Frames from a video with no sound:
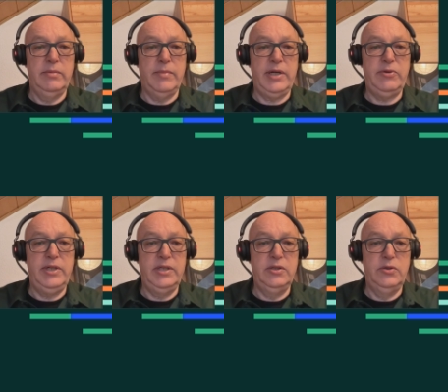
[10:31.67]

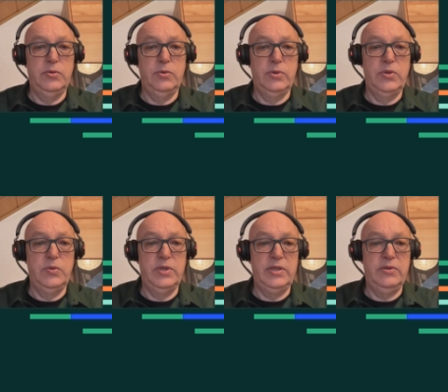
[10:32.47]
migrating to
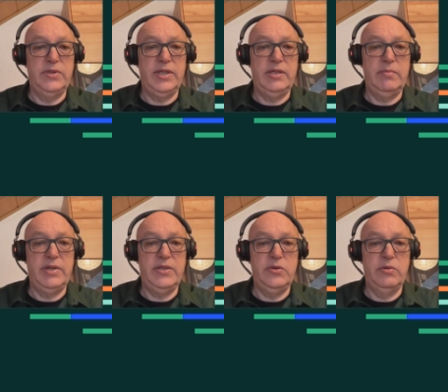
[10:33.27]
SUSE Linux
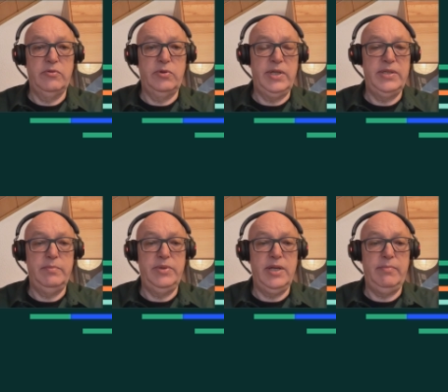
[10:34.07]
Enterprise Server for
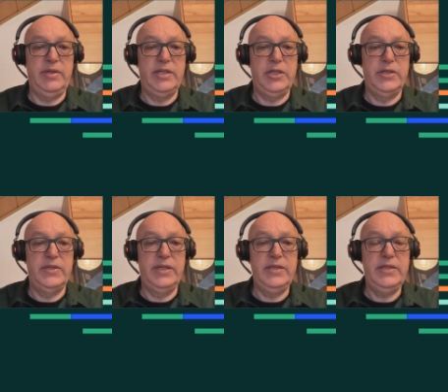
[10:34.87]
SAP Application
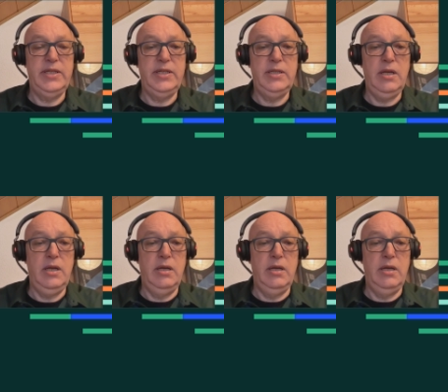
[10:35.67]
16.